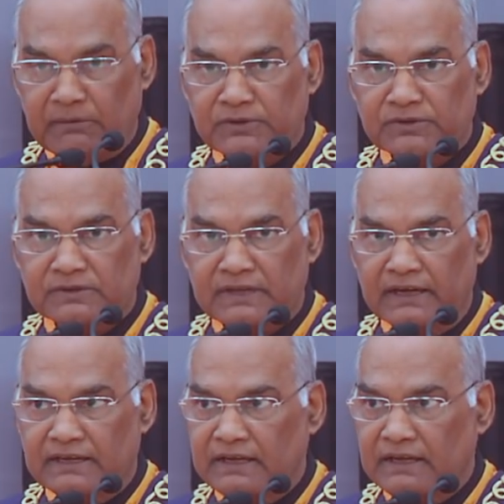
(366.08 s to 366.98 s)
our
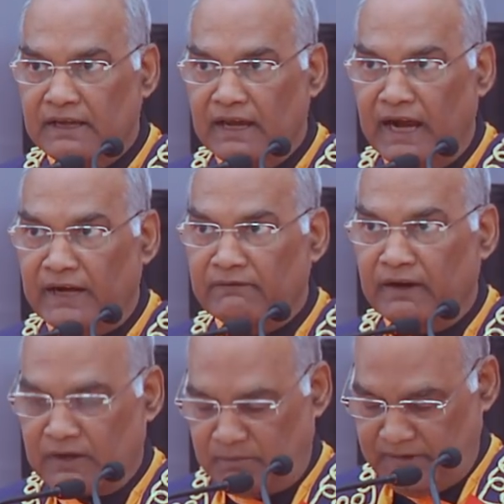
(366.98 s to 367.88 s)
society and
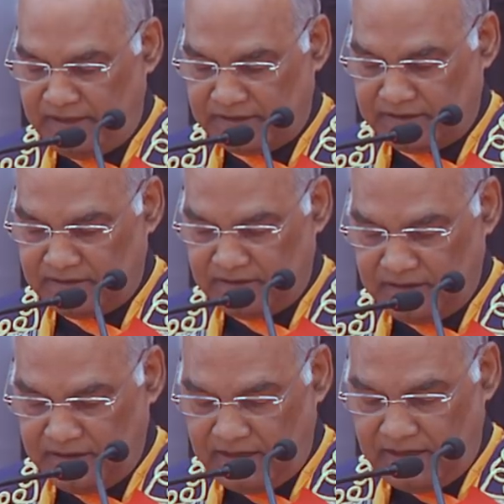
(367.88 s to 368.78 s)
workplace.
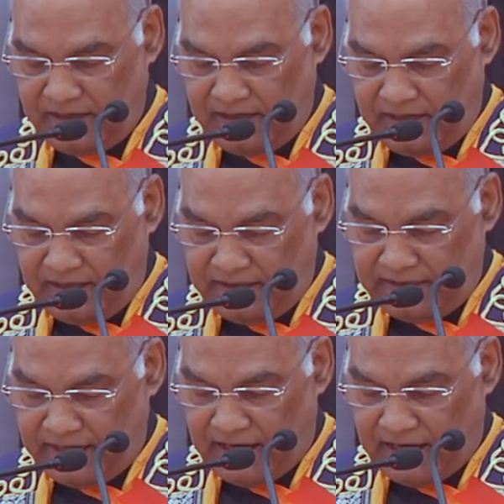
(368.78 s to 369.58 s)
They